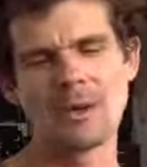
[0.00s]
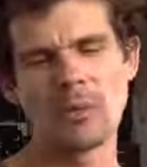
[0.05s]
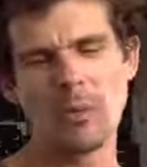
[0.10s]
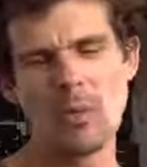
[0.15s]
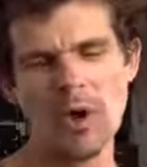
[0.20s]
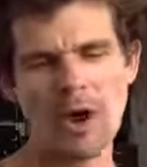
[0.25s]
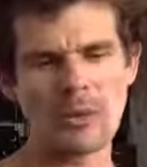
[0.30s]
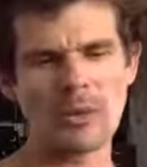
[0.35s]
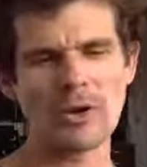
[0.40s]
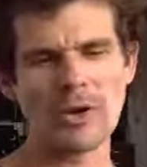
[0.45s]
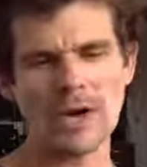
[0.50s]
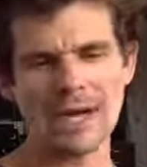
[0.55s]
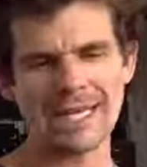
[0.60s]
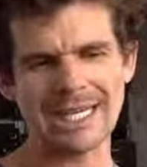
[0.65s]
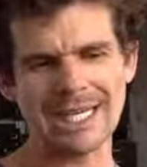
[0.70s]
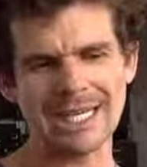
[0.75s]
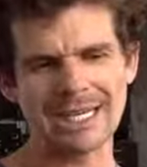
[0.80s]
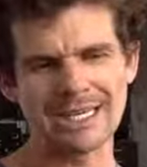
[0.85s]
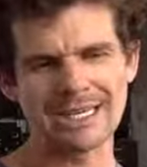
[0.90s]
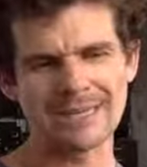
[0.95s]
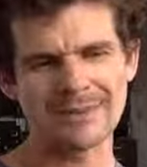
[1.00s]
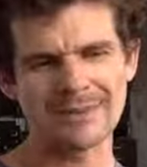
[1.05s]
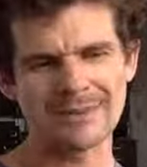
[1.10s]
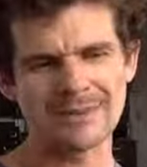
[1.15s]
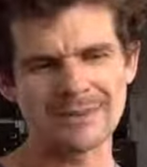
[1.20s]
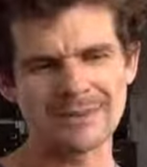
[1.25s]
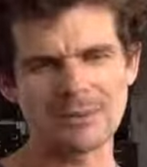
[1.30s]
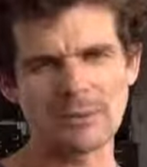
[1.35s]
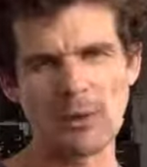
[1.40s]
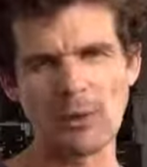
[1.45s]
Why would I get it?
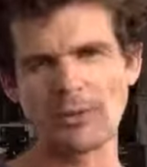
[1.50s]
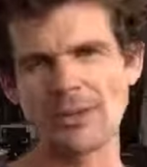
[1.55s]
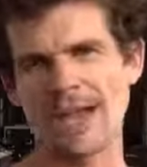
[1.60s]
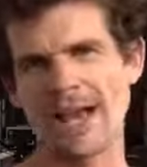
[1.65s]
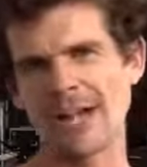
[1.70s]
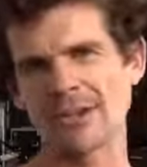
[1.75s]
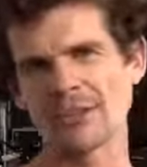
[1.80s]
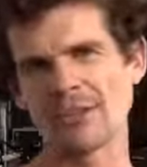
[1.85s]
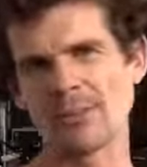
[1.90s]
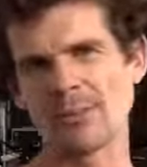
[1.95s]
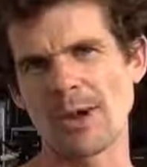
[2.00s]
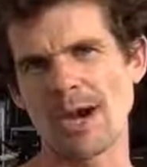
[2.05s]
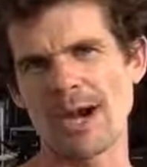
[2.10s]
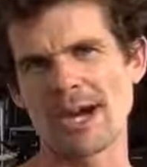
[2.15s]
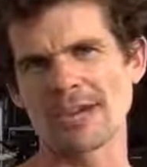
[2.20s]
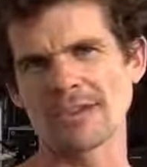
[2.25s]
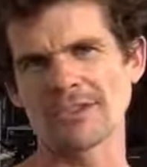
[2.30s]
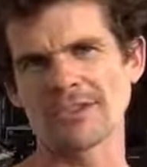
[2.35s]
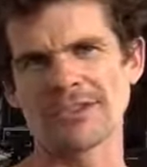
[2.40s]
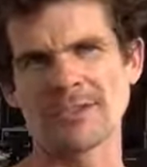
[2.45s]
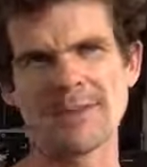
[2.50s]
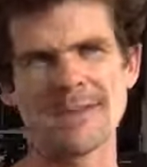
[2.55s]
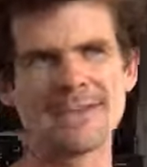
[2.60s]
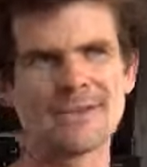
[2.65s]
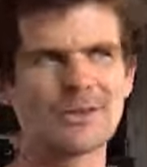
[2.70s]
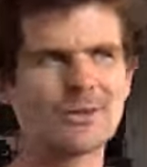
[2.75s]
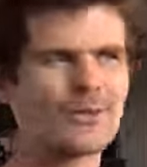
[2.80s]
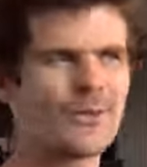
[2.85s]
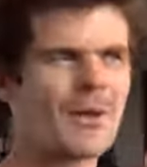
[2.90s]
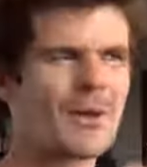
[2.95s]
$4,000. I mean,
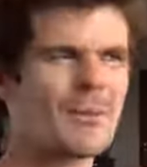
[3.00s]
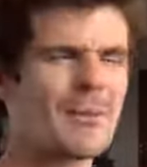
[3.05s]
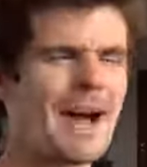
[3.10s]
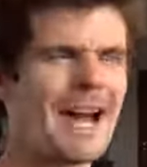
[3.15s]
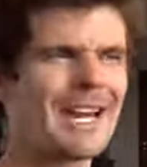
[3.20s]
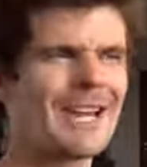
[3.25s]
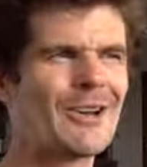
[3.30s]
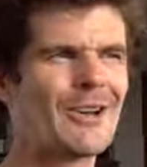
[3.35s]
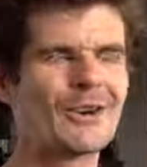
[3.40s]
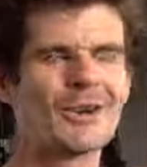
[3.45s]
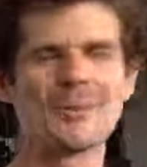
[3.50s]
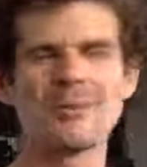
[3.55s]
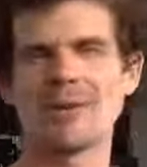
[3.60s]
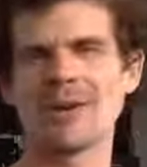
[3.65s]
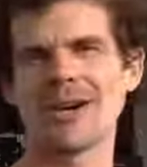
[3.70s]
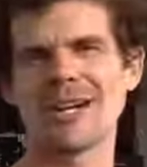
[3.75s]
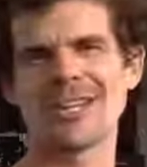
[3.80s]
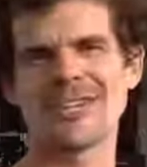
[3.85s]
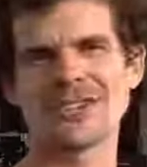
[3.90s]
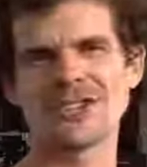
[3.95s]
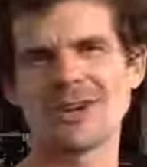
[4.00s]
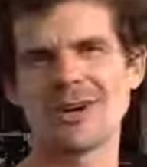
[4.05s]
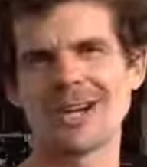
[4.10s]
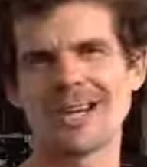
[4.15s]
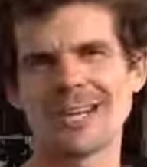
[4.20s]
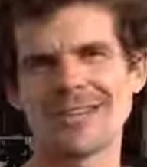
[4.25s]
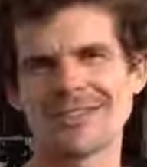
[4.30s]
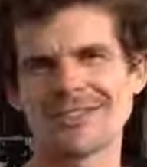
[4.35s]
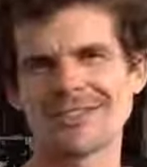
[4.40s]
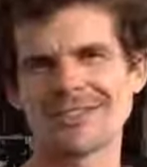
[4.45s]
just for the money, I could buy a
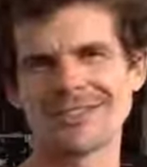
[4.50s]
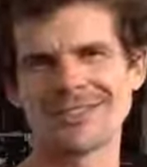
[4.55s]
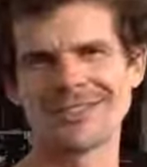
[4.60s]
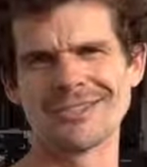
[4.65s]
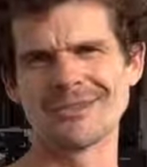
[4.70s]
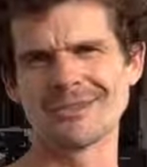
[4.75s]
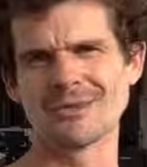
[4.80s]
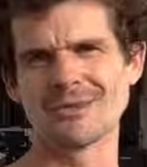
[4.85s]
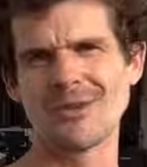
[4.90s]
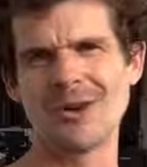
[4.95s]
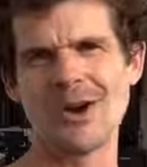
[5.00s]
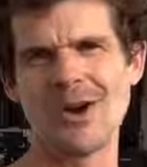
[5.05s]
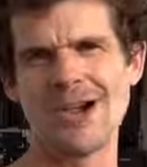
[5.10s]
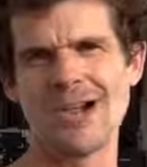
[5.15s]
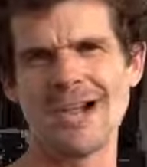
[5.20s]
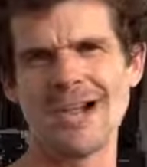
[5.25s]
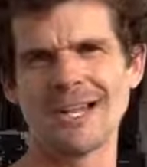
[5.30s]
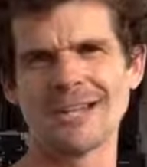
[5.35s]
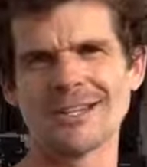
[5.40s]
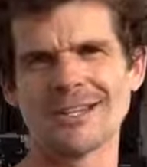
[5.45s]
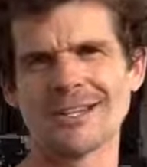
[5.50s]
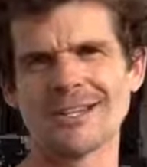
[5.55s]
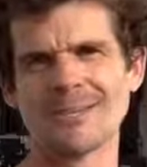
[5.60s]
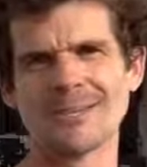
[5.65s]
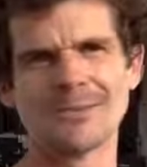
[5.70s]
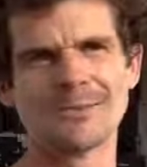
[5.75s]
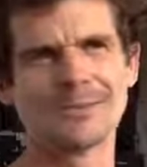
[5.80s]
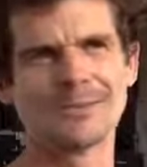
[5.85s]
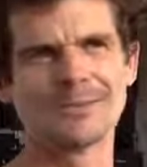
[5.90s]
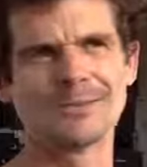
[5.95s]
giant Defy
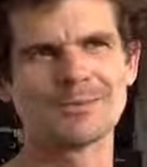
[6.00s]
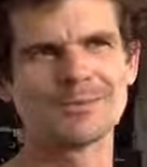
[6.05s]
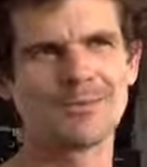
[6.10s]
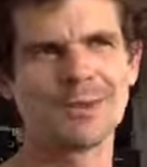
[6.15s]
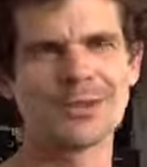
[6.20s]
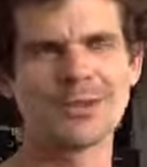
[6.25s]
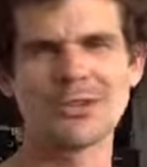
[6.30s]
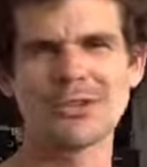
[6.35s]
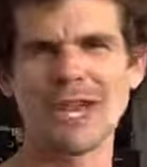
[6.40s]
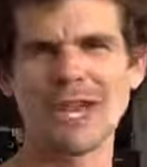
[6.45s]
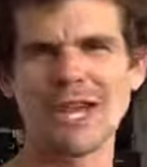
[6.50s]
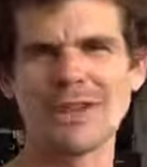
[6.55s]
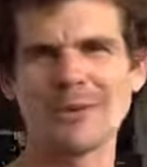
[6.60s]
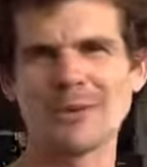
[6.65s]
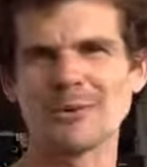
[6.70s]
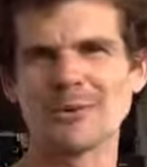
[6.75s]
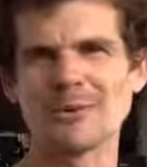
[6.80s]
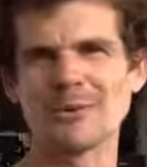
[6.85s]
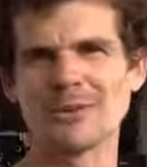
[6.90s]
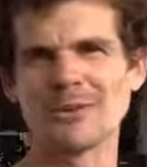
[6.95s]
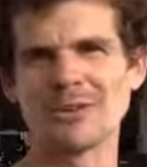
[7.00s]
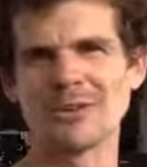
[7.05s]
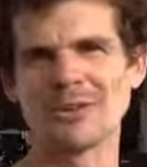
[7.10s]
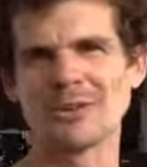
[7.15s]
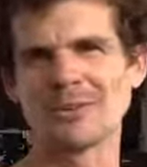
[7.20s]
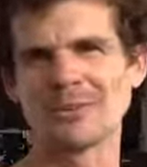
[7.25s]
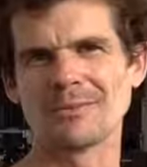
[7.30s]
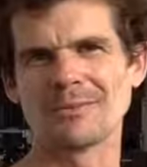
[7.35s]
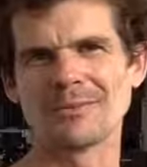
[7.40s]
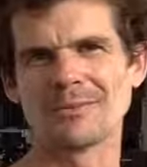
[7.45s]
on sale with
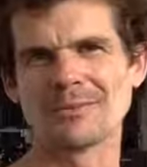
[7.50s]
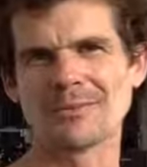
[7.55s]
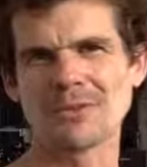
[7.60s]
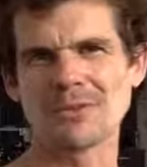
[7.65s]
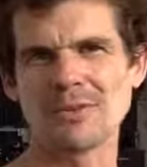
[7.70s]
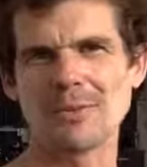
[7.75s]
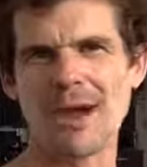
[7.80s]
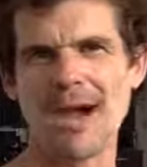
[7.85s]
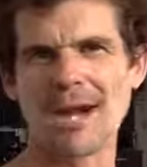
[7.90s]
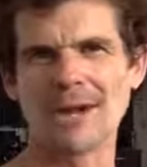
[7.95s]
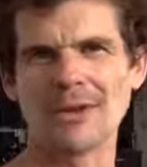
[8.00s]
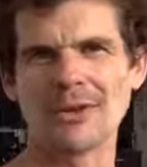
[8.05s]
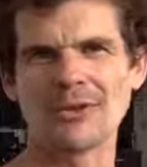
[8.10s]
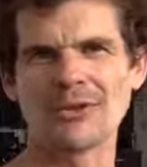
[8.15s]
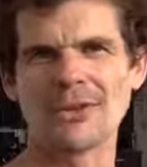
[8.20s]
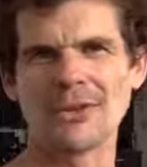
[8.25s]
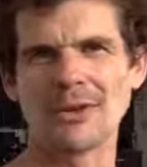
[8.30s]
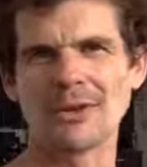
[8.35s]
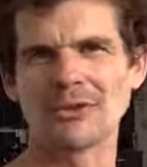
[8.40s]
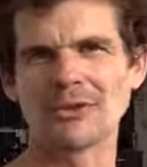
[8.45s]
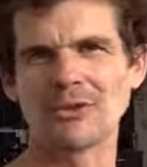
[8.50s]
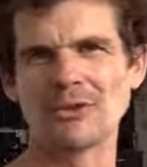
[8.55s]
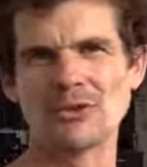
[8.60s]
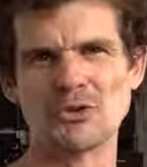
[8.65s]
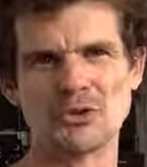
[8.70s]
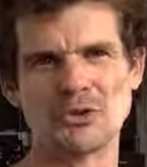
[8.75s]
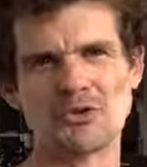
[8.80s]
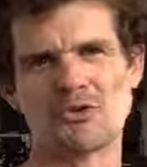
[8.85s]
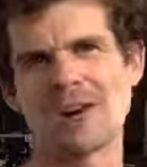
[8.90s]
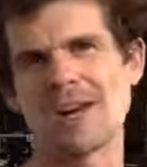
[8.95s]
the Shimano DI2
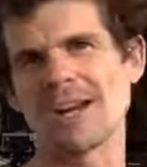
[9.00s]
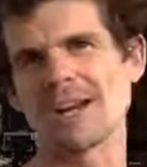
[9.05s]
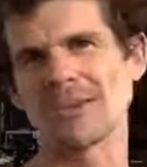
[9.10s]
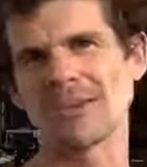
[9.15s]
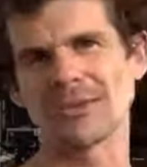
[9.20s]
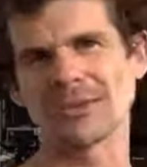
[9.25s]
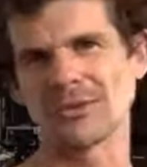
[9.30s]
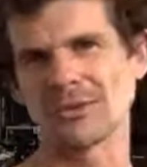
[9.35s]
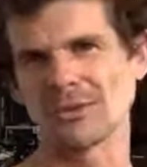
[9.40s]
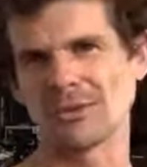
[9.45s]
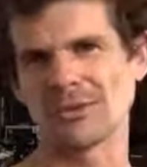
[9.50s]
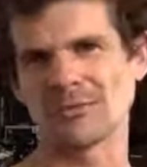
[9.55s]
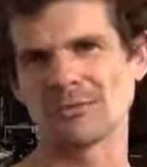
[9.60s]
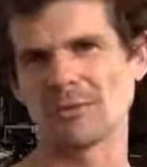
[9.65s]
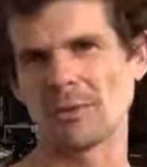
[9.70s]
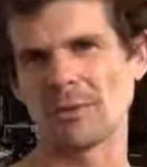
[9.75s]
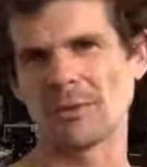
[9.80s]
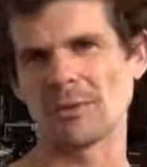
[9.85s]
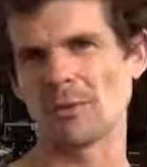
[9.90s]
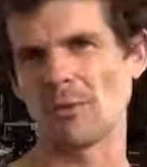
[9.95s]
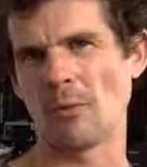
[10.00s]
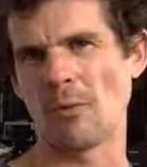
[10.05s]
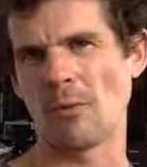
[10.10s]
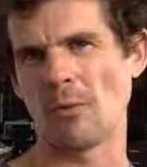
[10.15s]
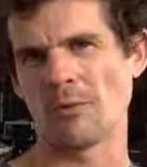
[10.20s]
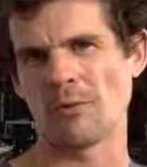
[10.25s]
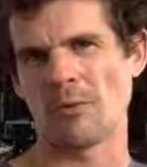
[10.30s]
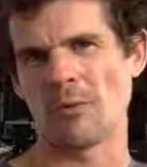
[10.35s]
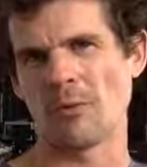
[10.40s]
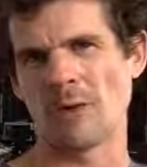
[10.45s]
Durace for probably
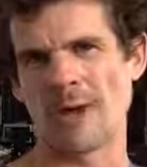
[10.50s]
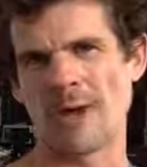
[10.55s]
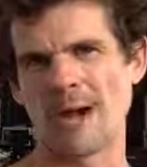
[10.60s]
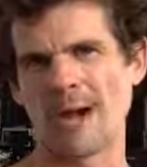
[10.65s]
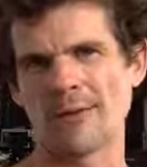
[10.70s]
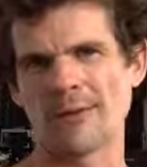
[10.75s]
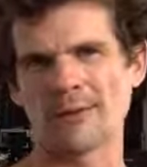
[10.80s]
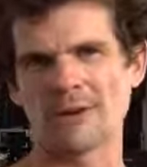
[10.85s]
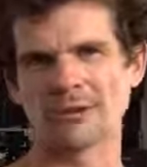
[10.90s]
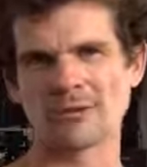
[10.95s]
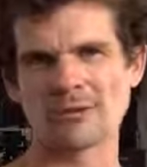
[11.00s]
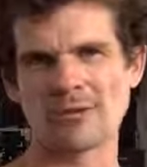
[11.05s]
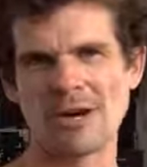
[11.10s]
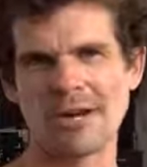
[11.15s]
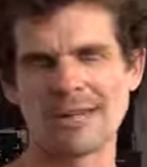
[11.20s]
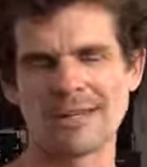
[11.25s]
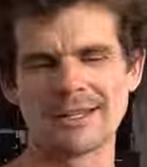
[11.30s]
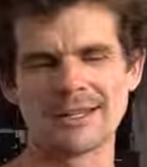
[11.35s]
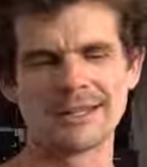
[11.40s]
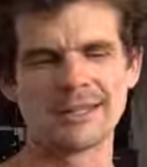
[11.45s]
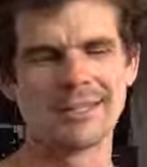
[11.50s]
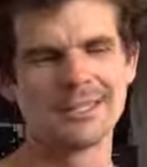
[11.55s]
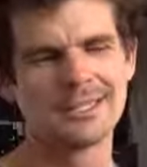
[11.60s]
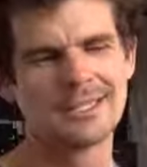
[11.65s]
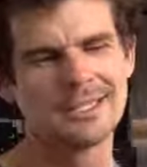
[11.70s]
four and a half in Australia.